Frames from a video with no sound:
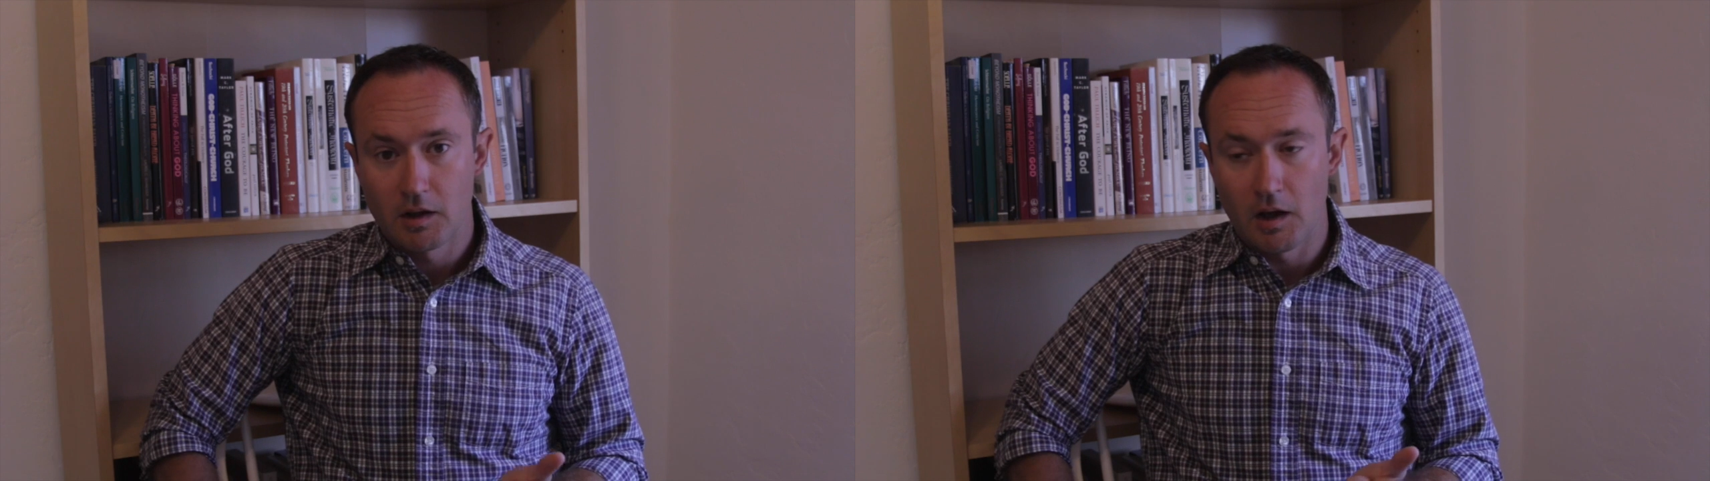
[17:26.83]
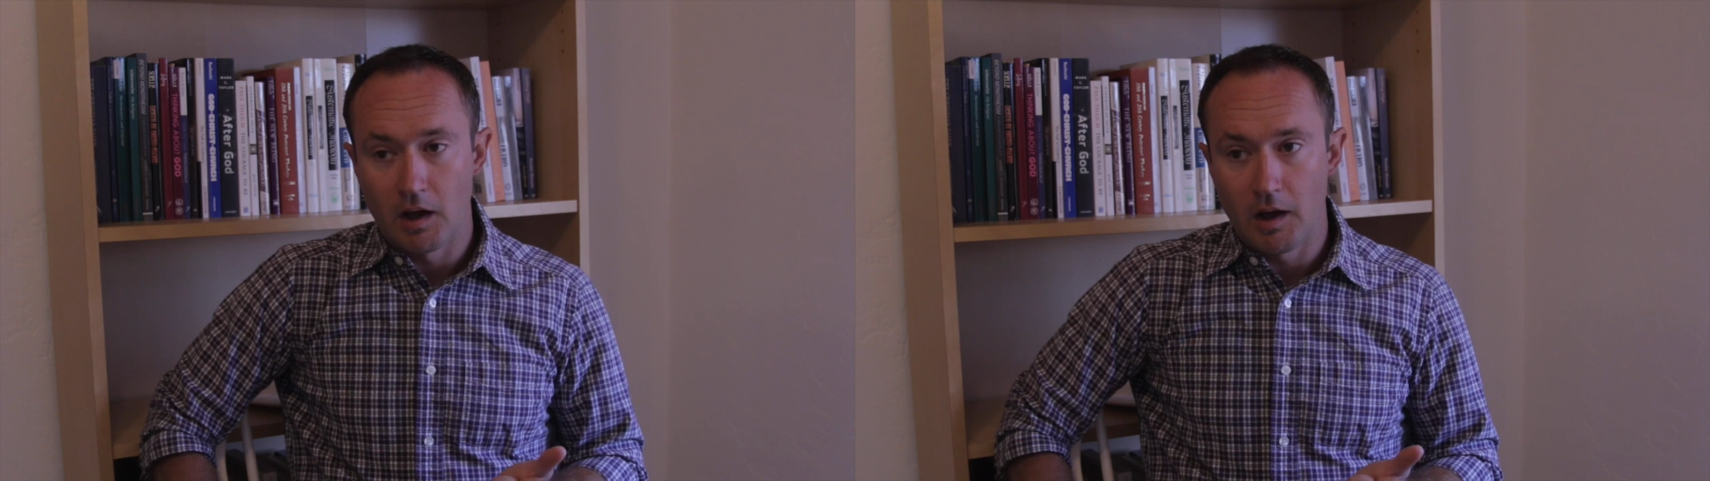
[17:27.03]

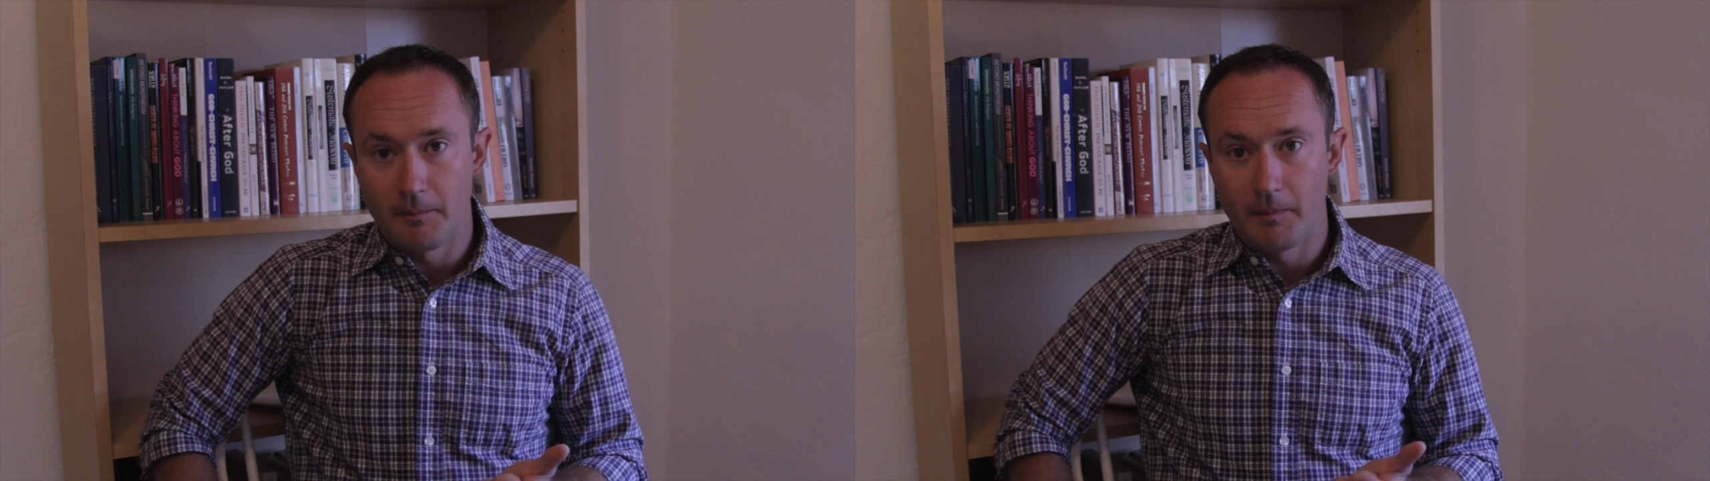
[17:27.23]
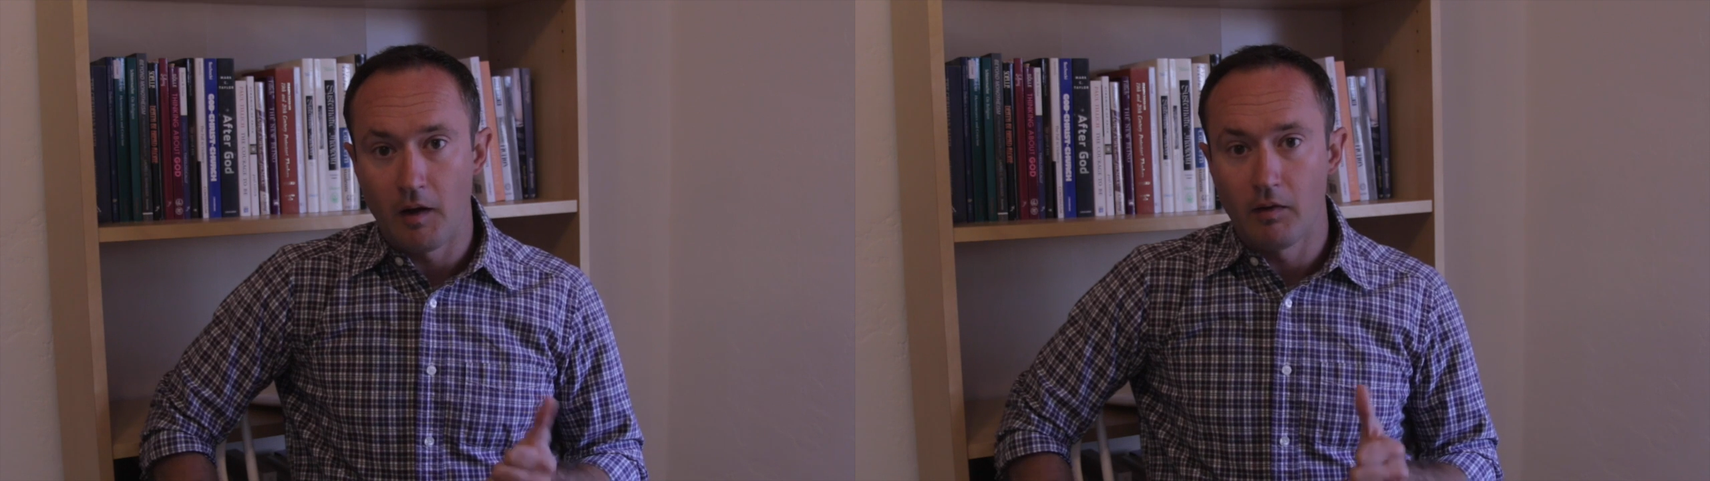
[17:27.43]

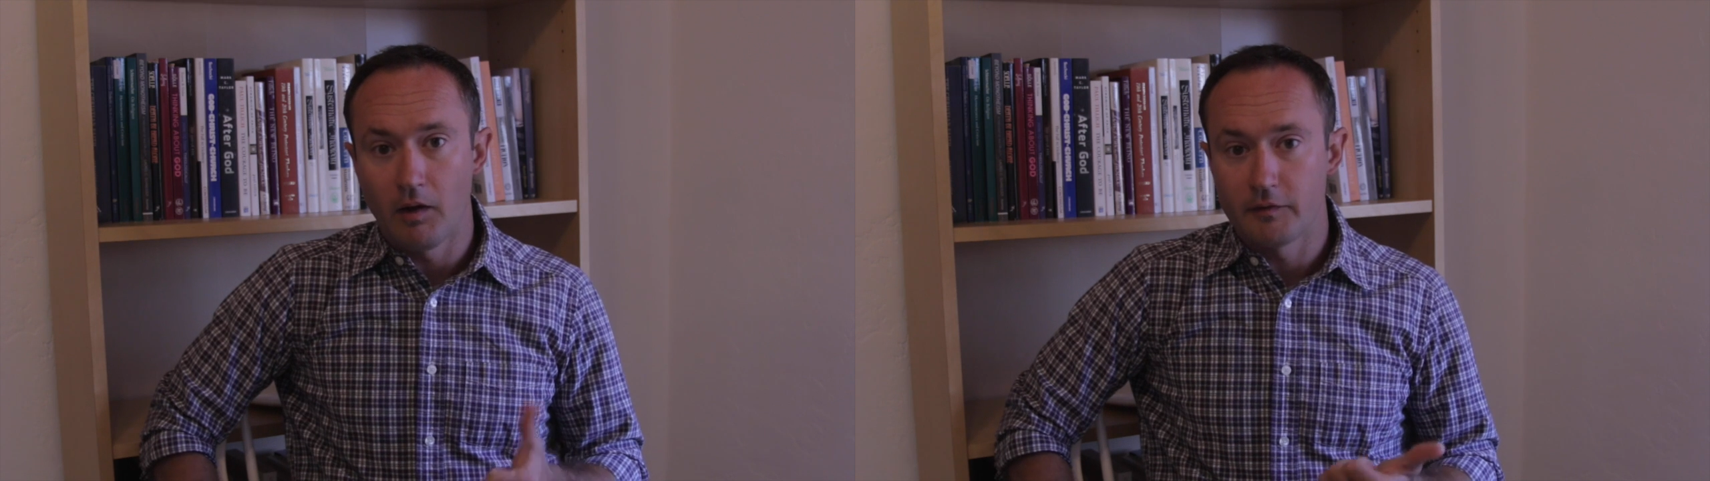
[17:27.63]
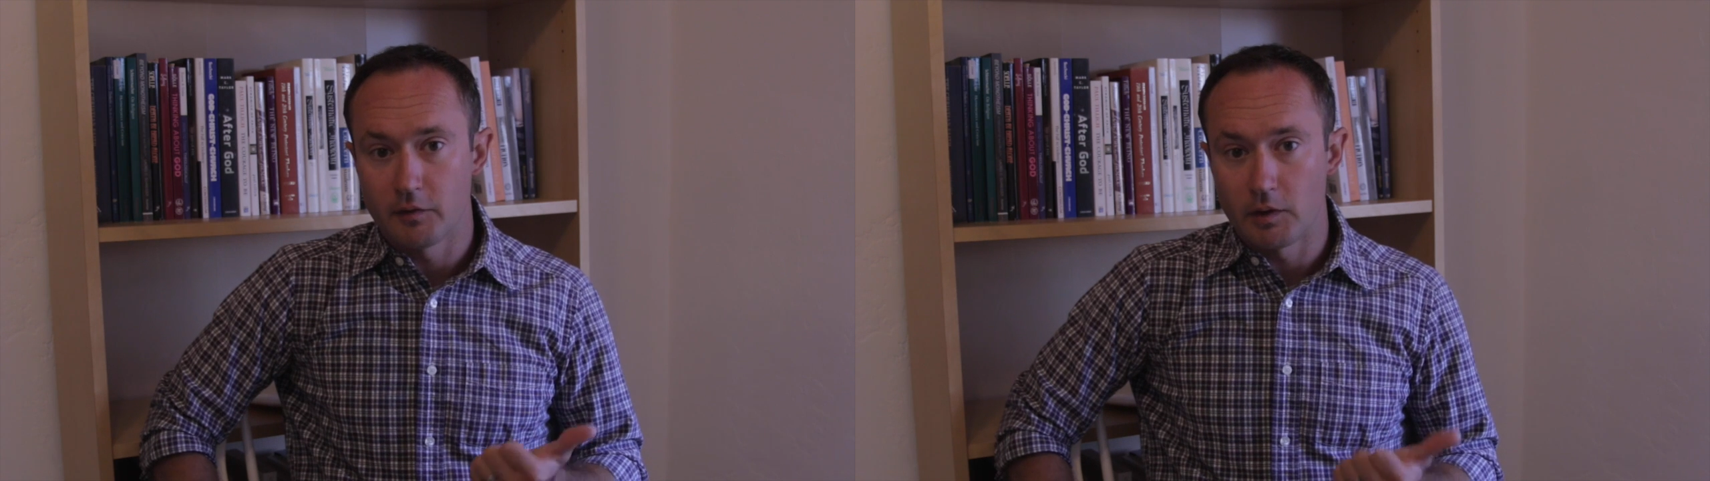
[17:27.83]
I'll
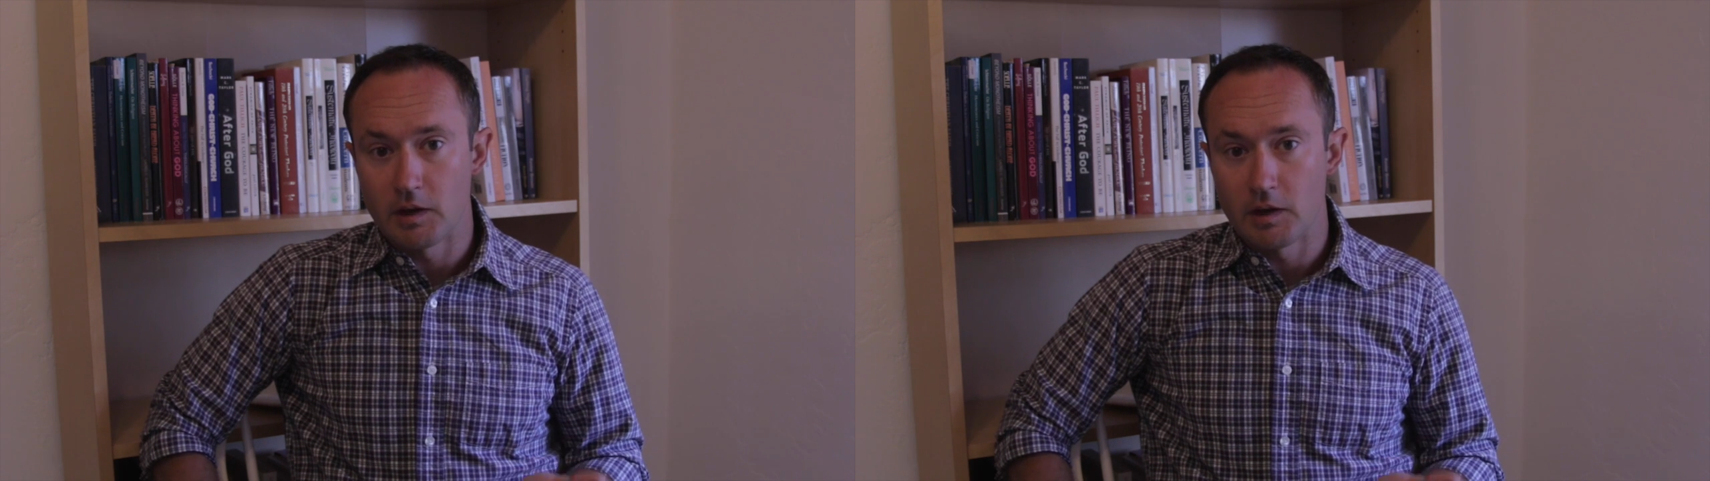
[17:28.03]
also